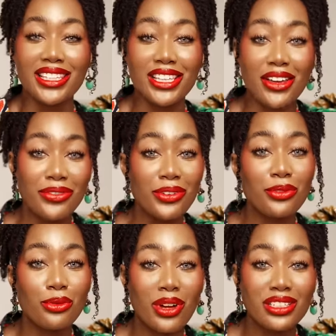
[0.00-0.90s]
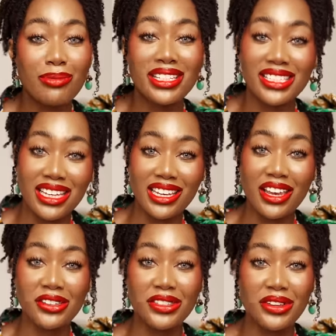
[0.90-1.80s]
now, if you've watched my
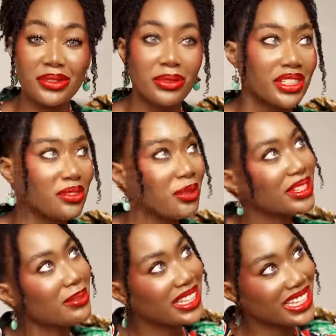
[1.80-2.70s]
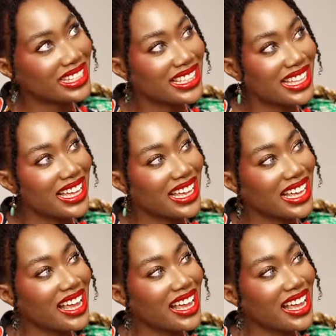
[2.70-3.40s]
skincare series, which is going to be linked in the